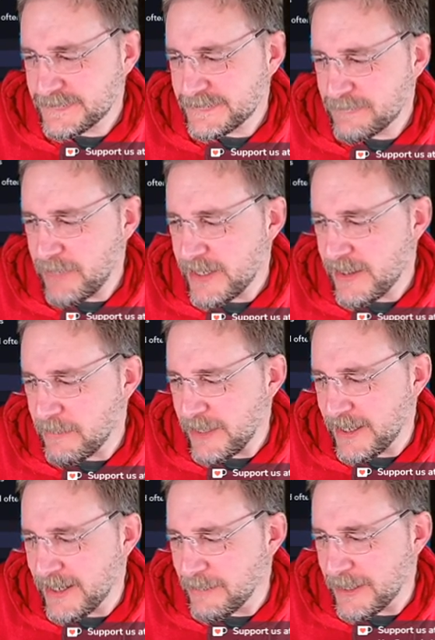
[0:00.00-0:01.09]
Better than me,
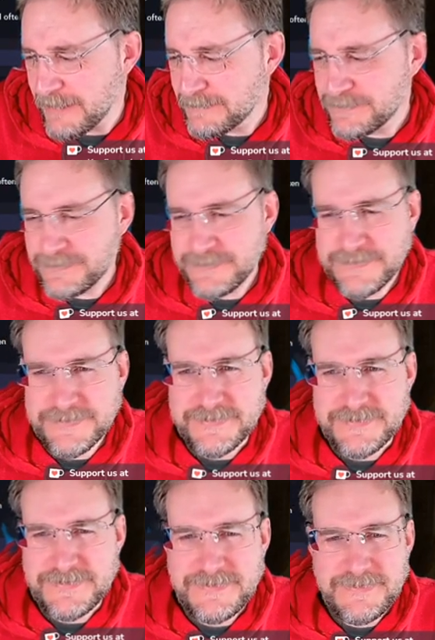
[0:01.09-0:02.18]
anyway.
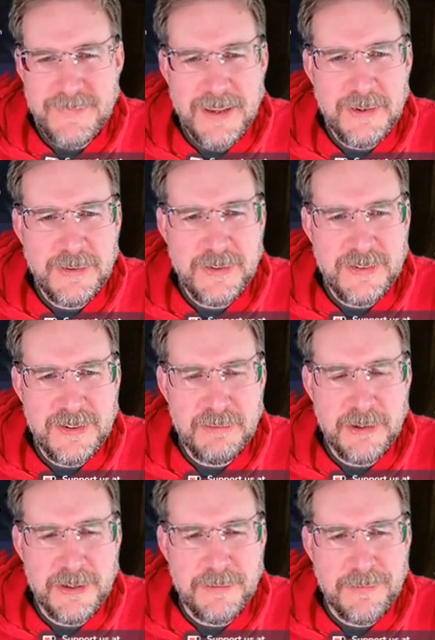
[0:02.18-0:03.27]
Good to see you,
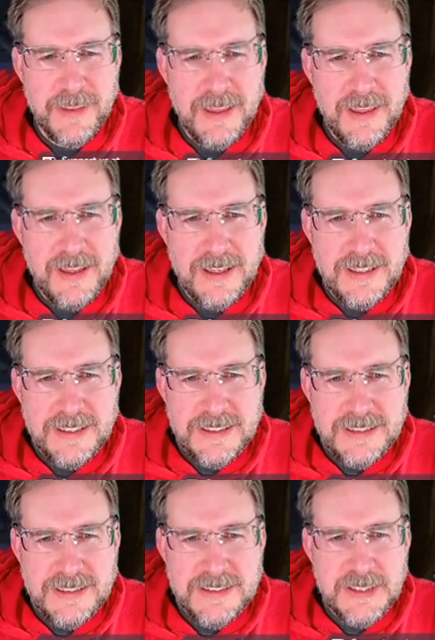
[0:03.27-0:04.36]
Paul.
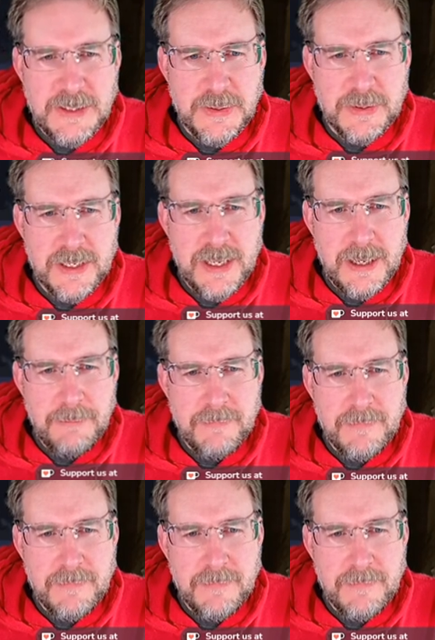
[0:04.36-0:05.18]
So, um,